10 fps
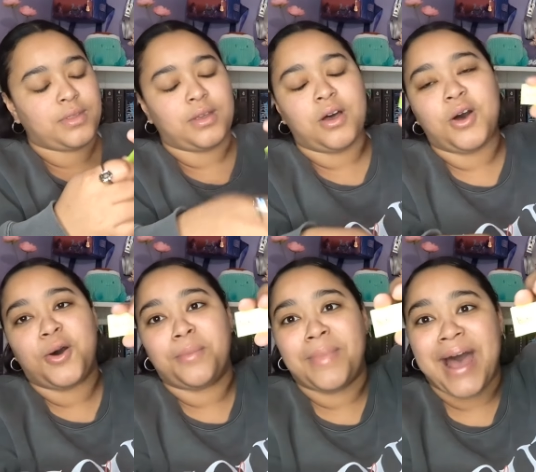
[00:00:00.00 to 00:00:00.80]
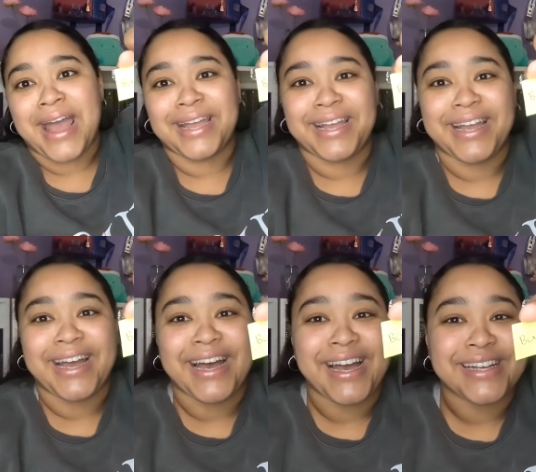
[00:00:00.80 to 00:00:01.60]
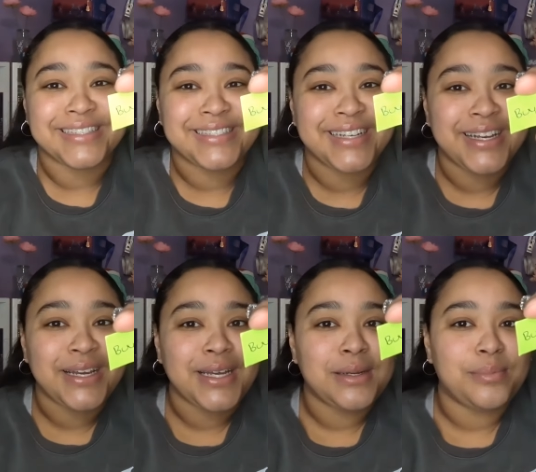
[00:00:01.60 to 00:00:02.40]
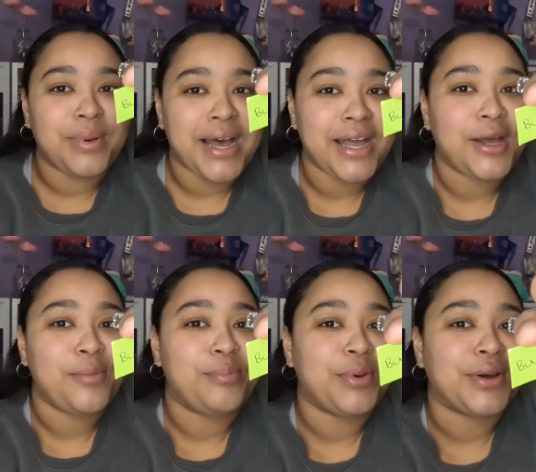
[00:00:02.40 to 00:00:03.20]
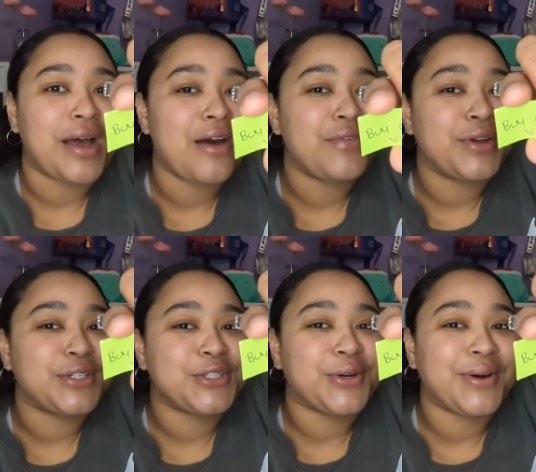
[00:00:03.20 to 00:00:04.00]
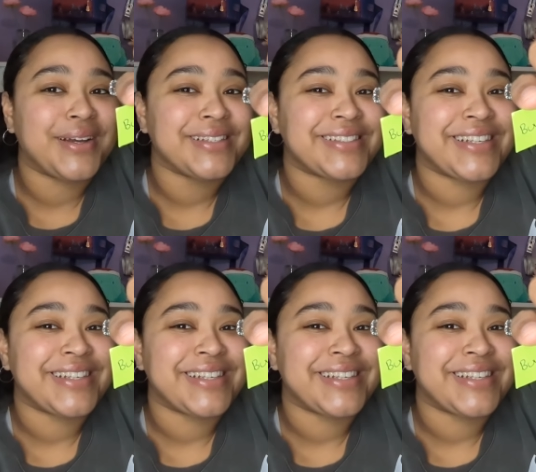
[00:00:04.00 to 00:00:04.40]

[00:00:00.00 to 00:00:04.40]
Oh my gosh. Buy a book of your choice.